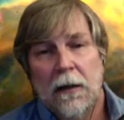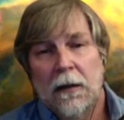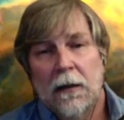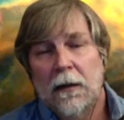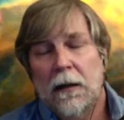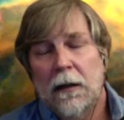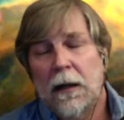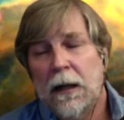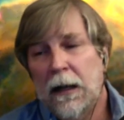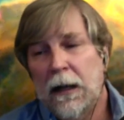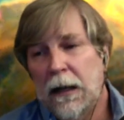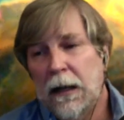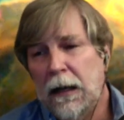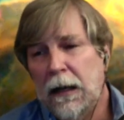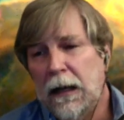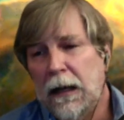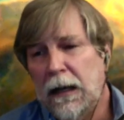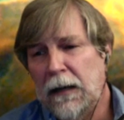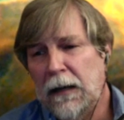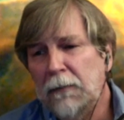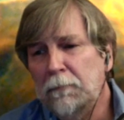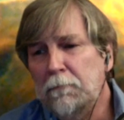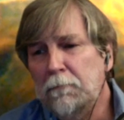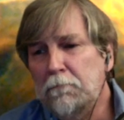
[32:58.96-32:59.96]

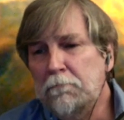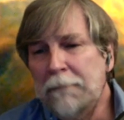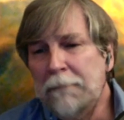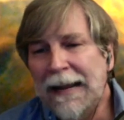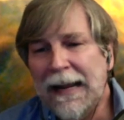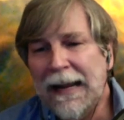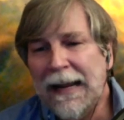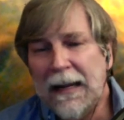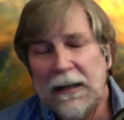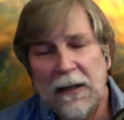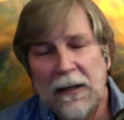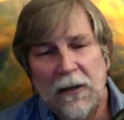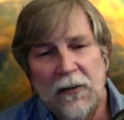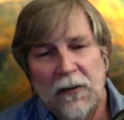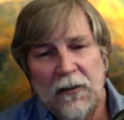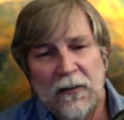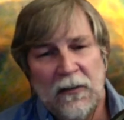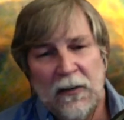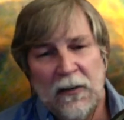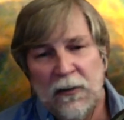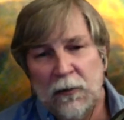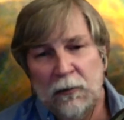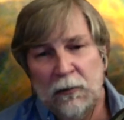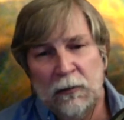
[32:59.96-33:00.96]
and
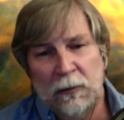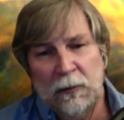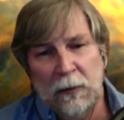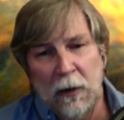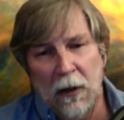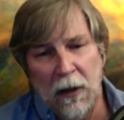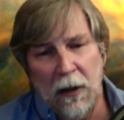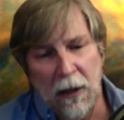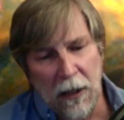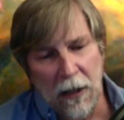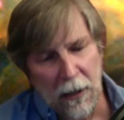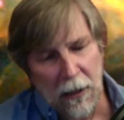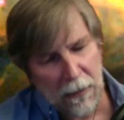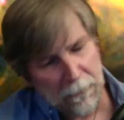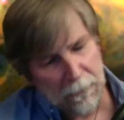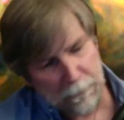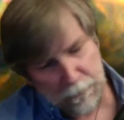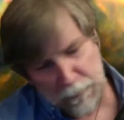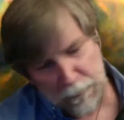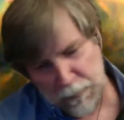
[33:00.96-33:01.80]
managed to draw